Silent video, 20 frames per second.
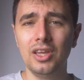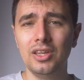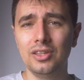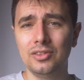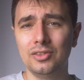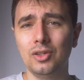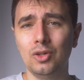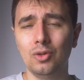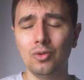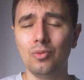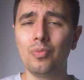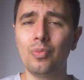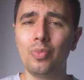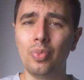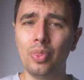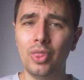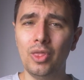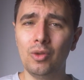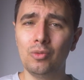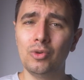So
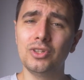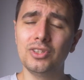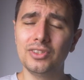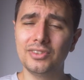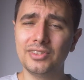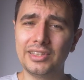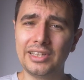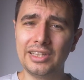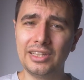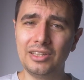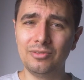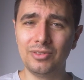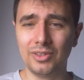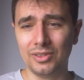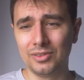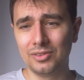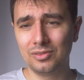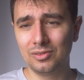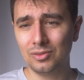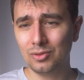where does it leave
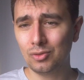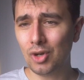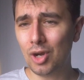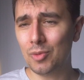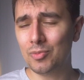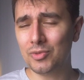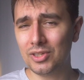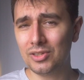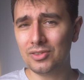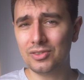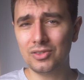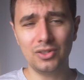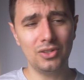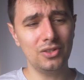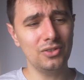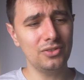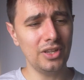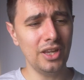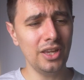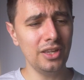us? Crop
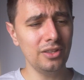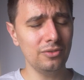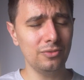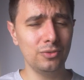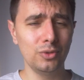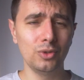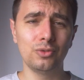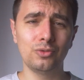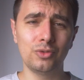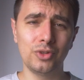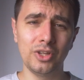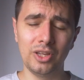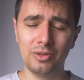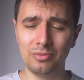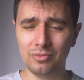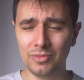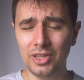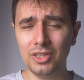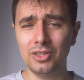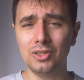sensors and full
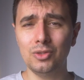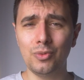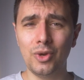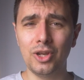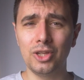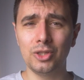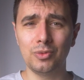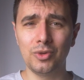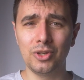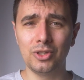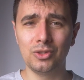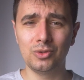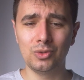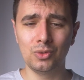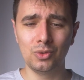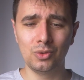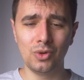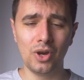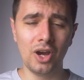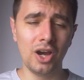frame in
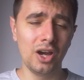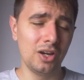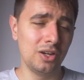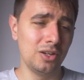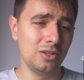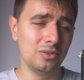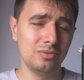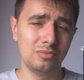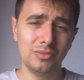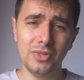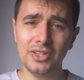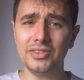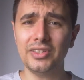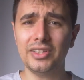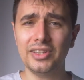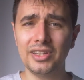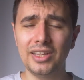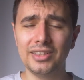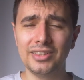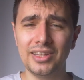2022 are
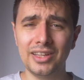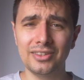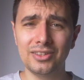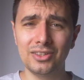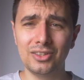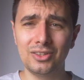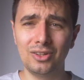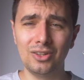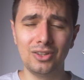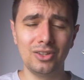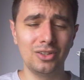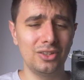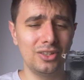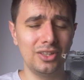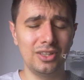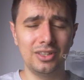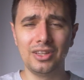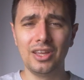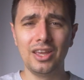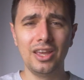basically identical, and you
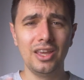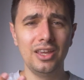can